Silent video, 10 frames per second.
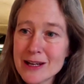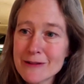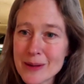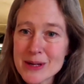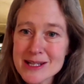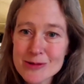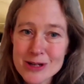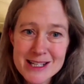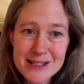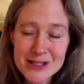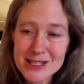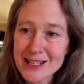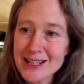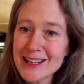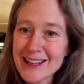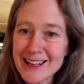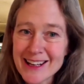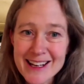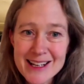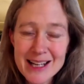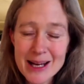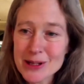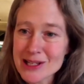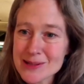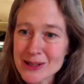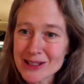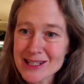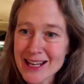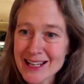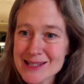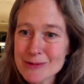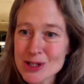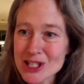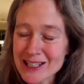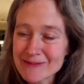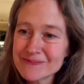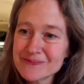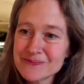feminist creativity in a capitalist world. Thanks, Roisin.